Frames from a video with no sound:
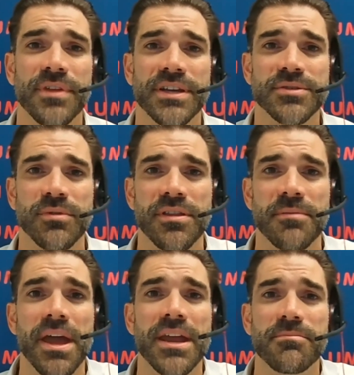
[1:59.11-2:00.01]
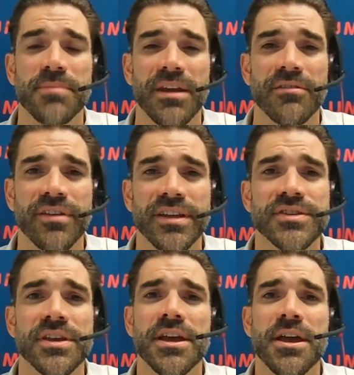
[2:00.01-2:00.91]
that's one of the main
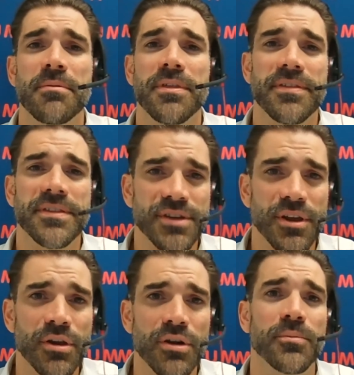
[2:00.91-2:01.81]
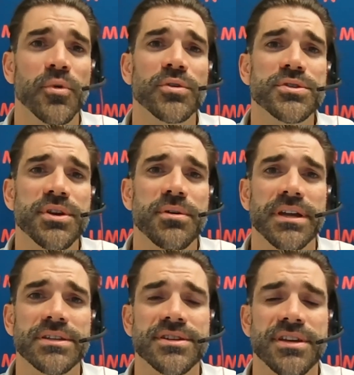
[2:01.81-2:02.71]
benefits. But then there's a lot more to
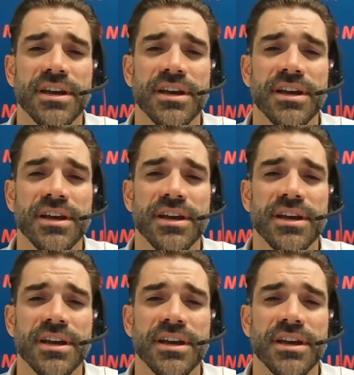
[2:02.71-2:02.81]
it